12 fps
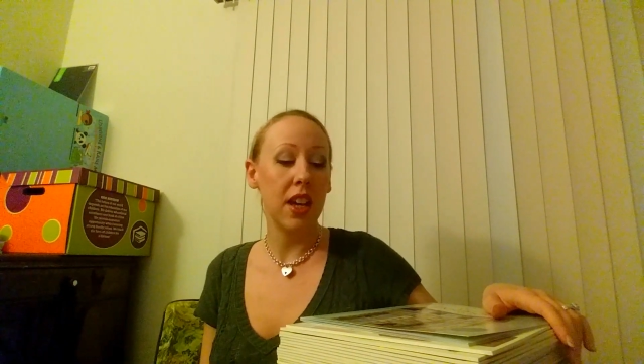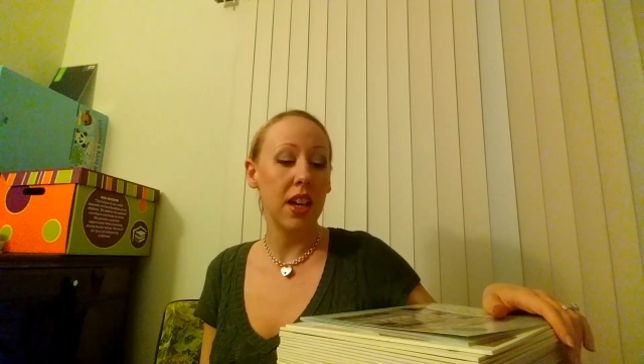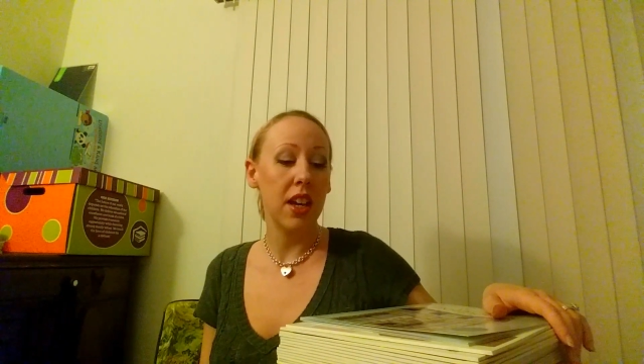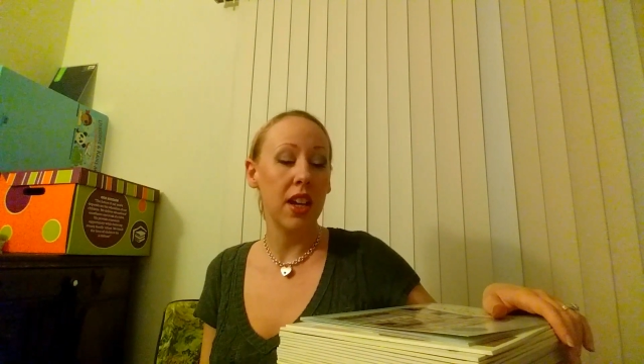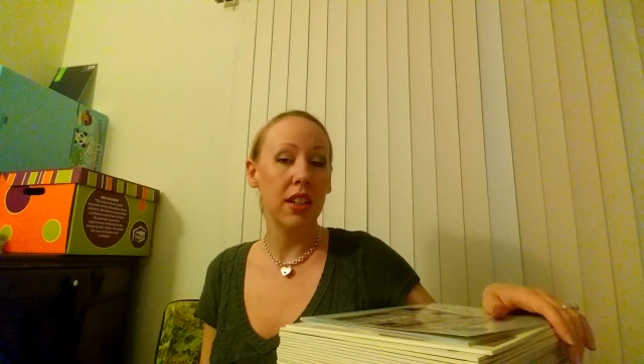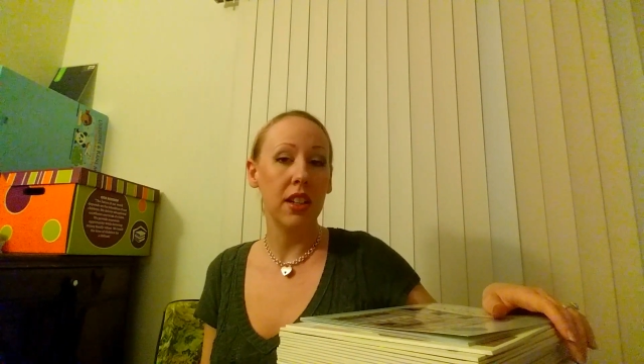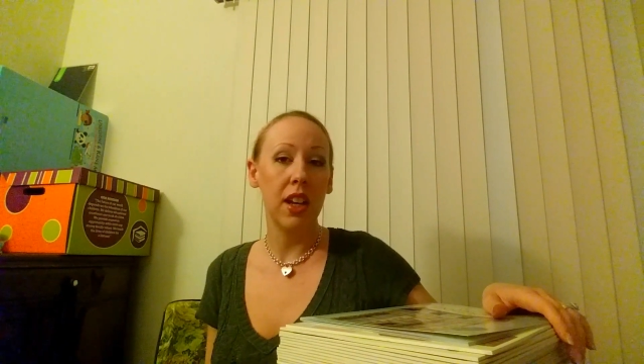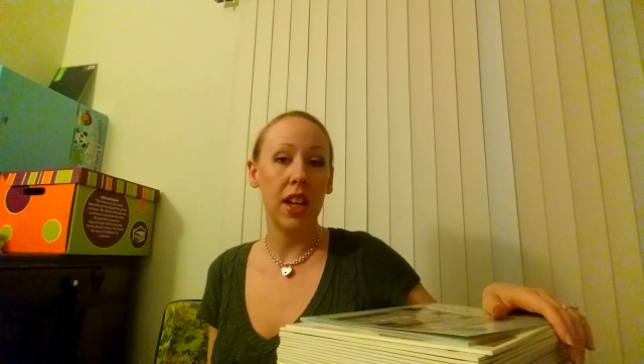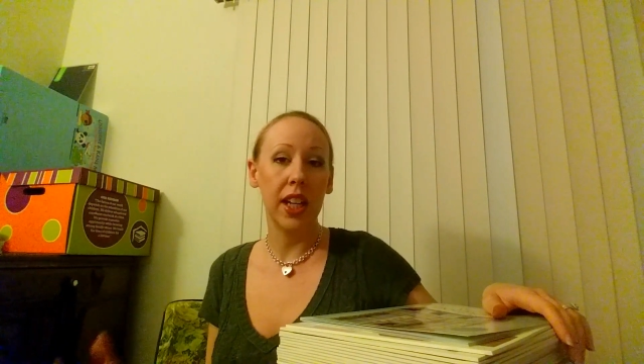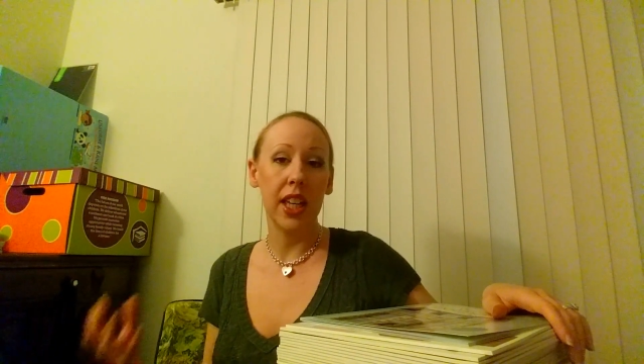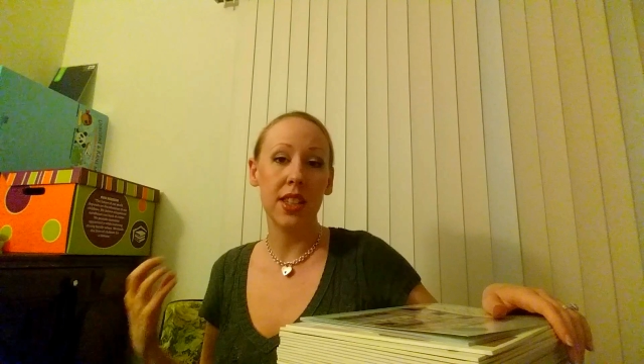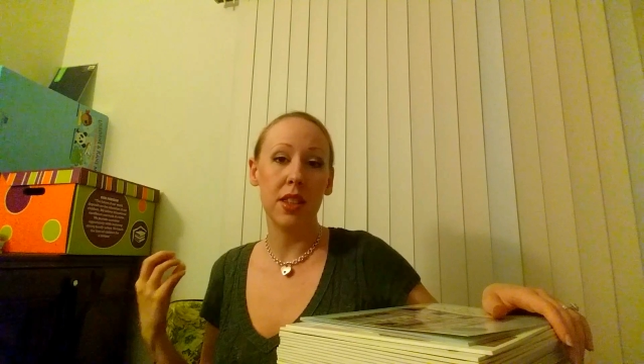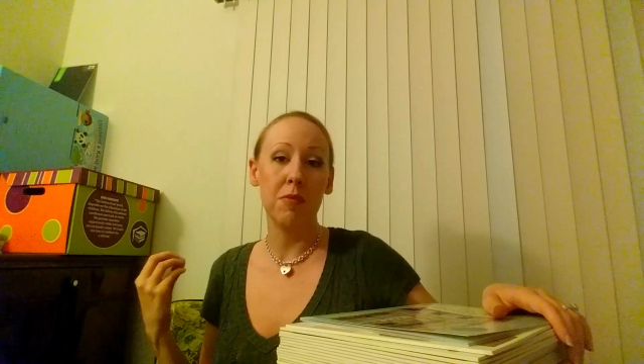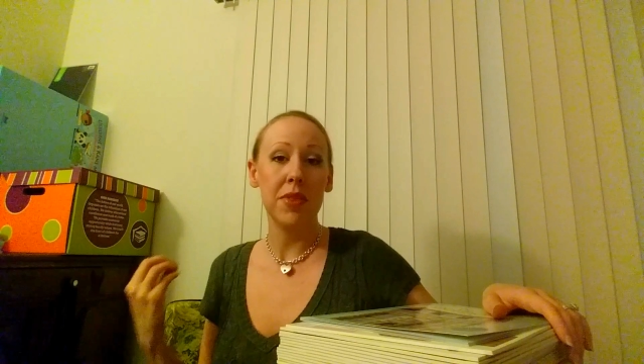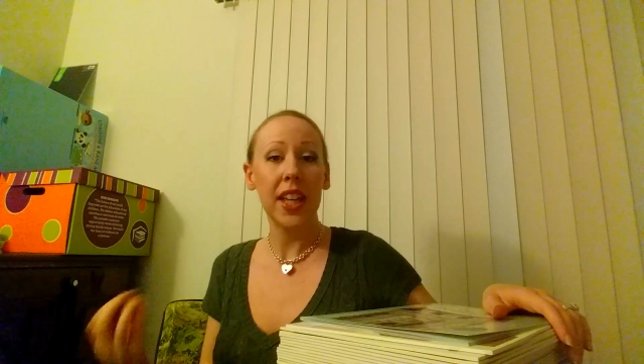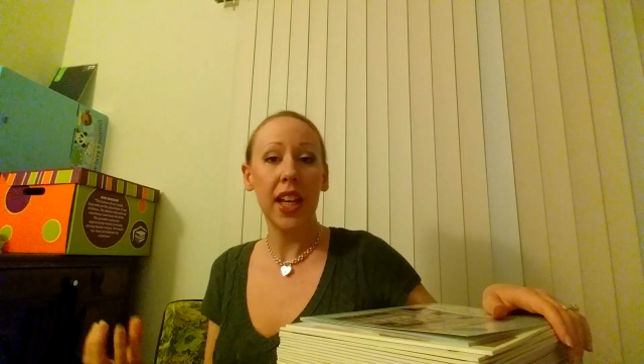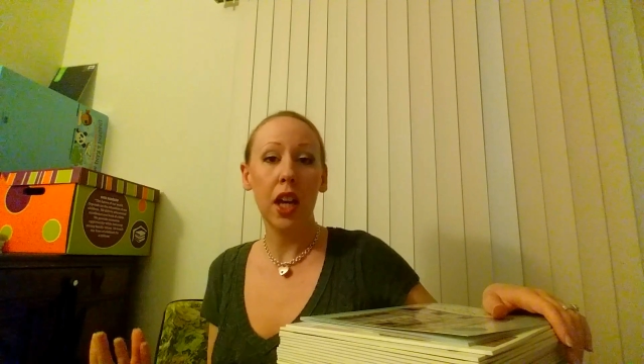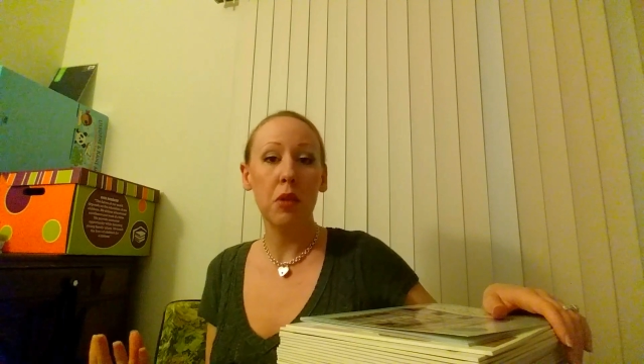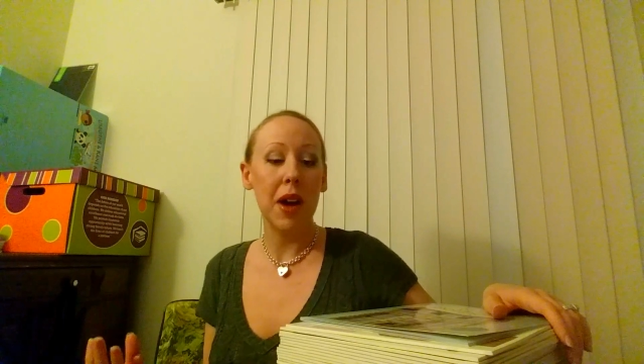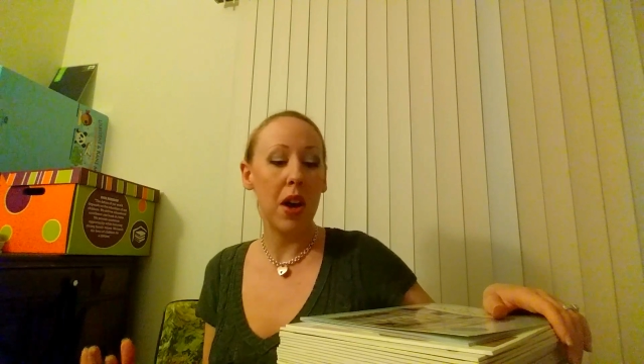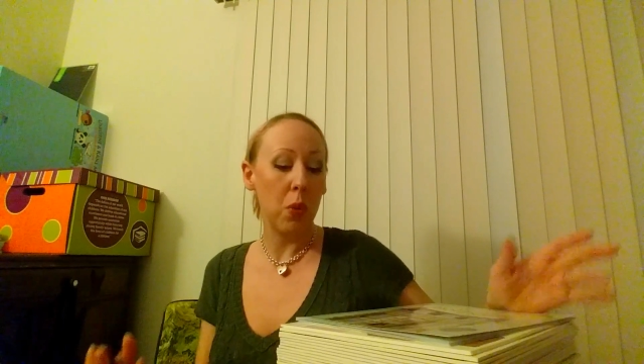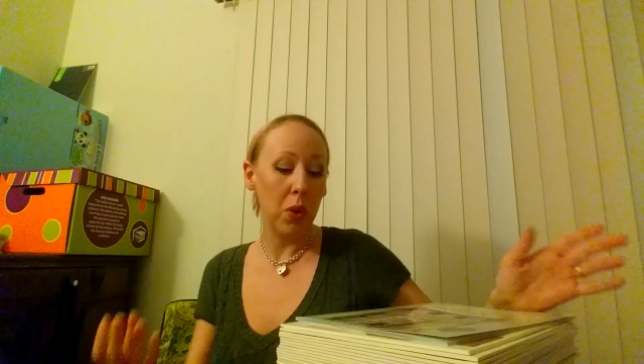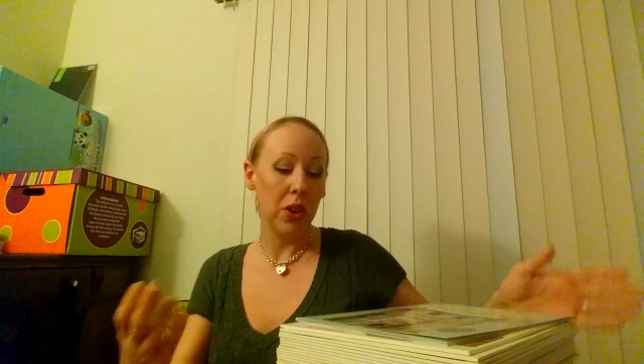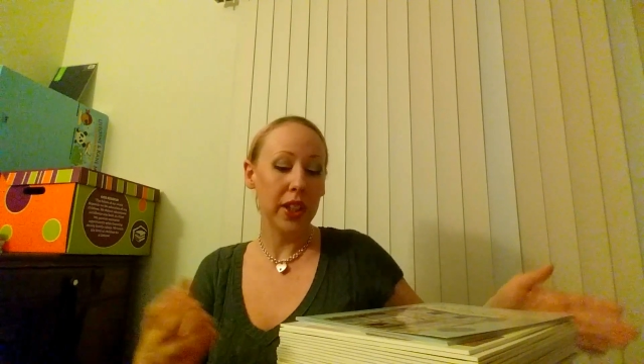and it gets them thinking
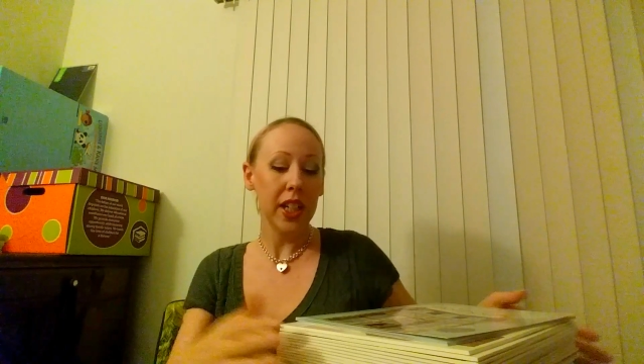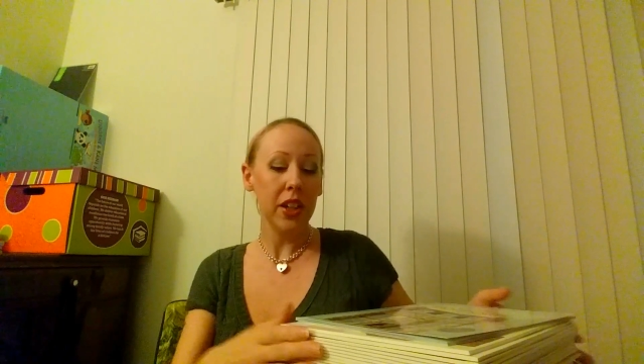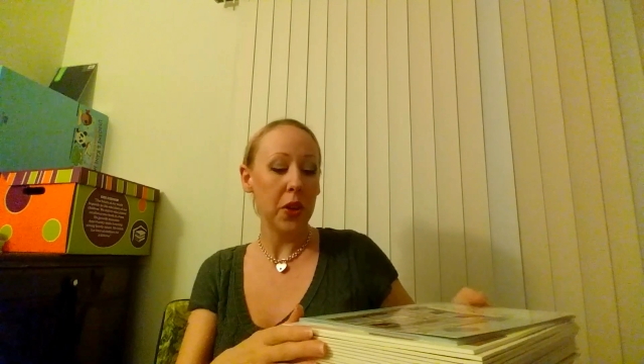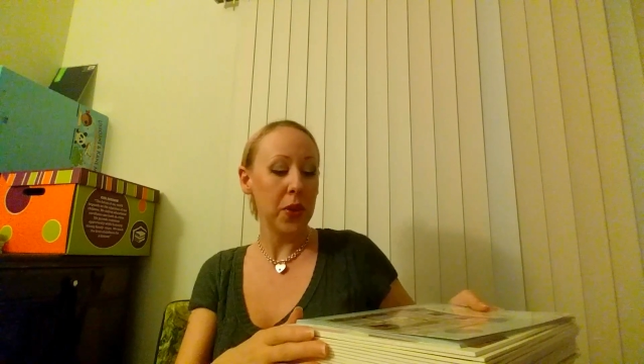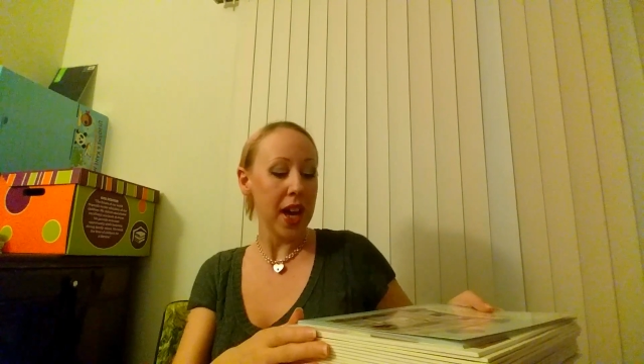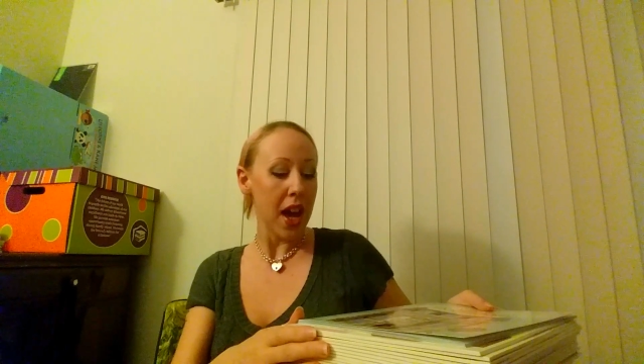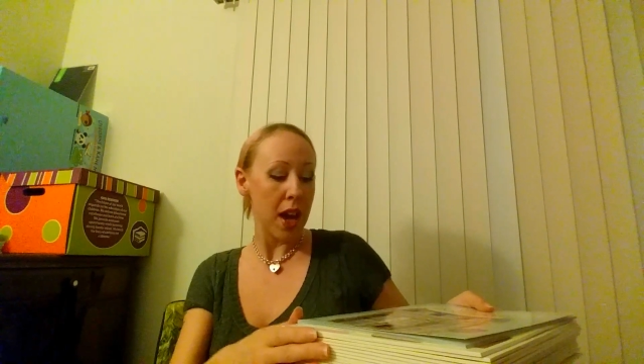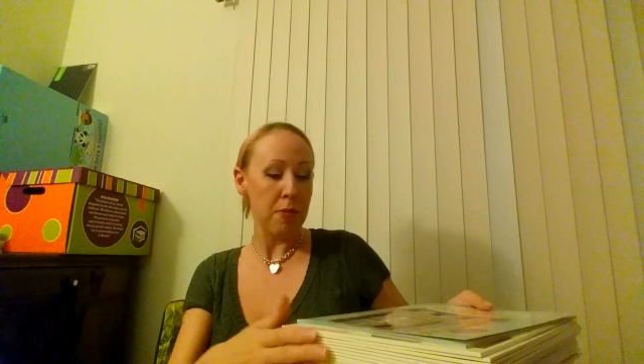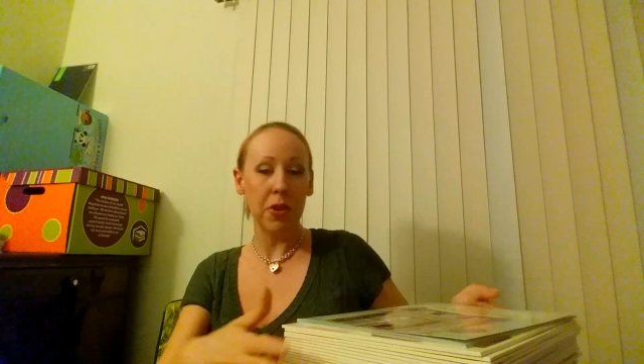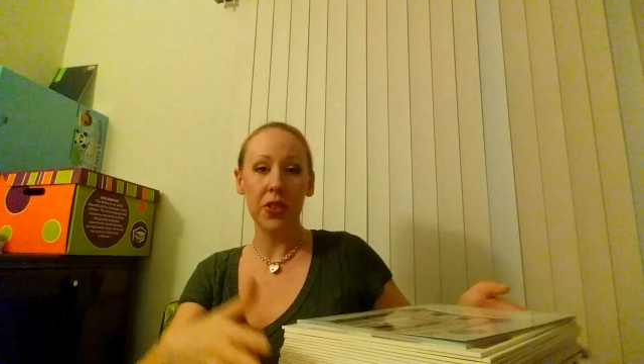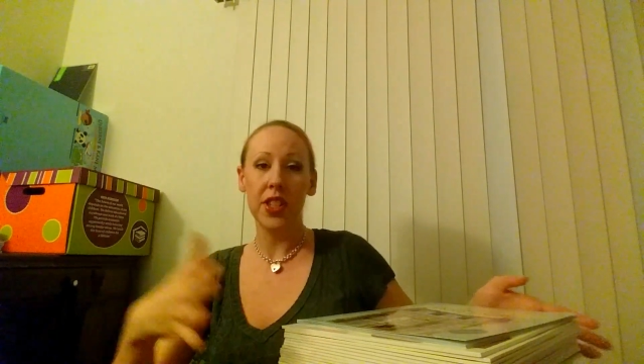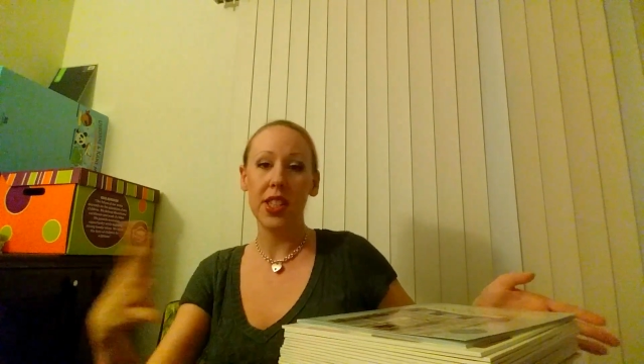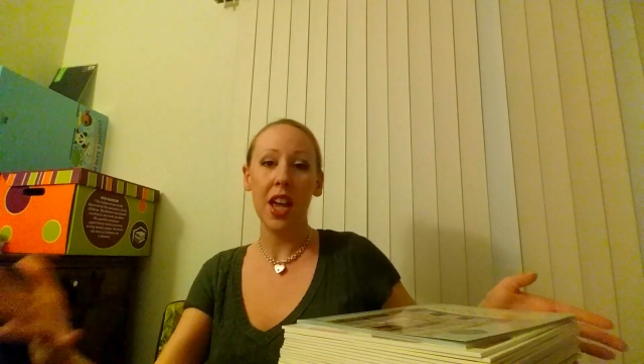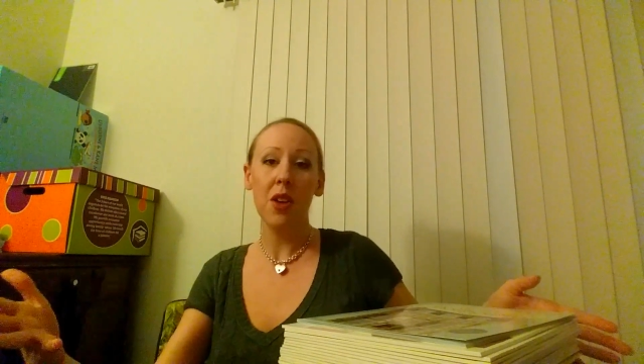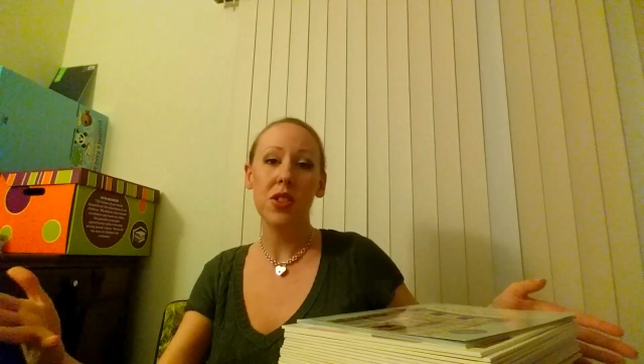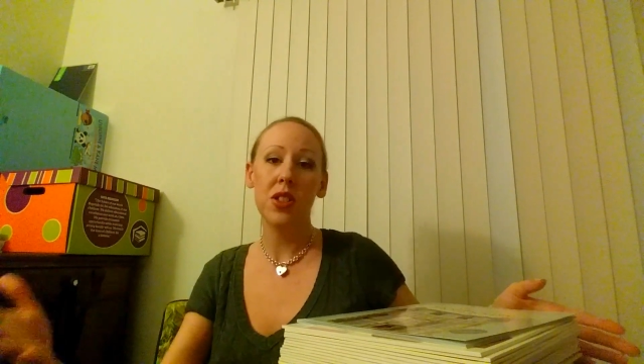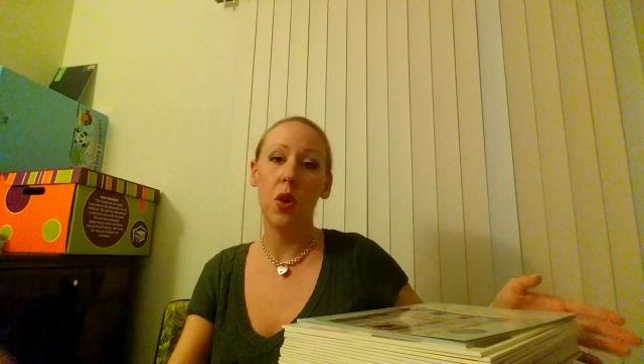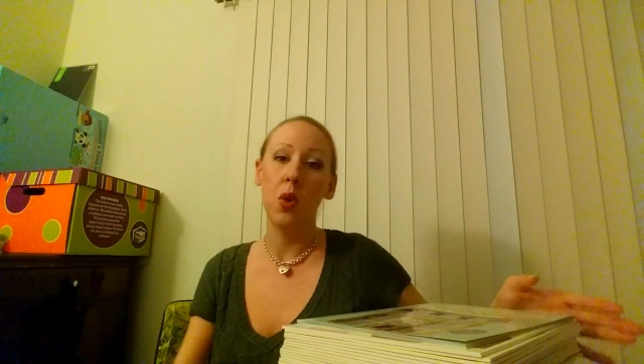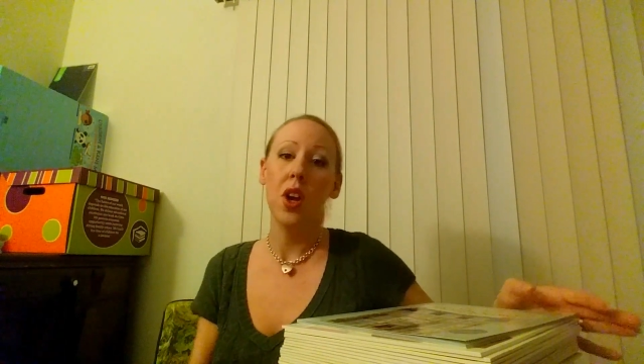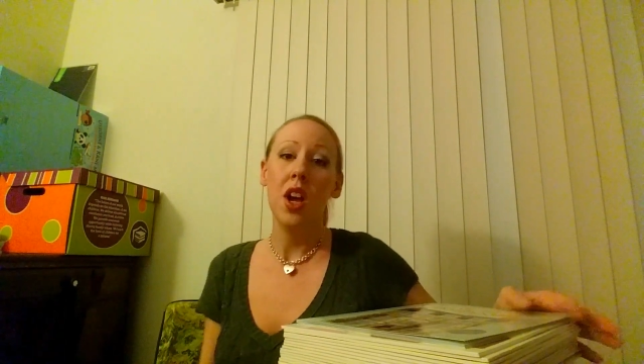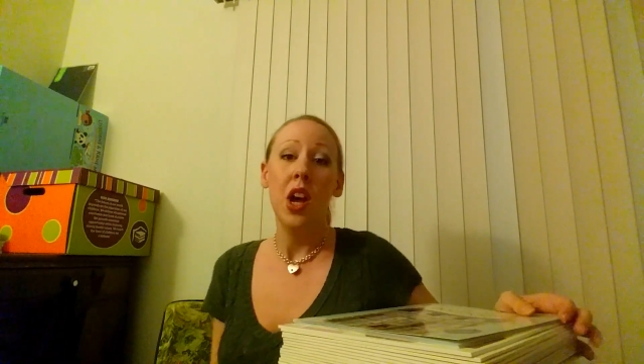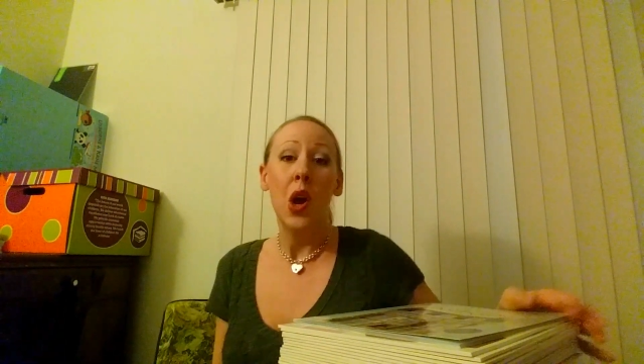about, well, you know, yeah, I built this house, so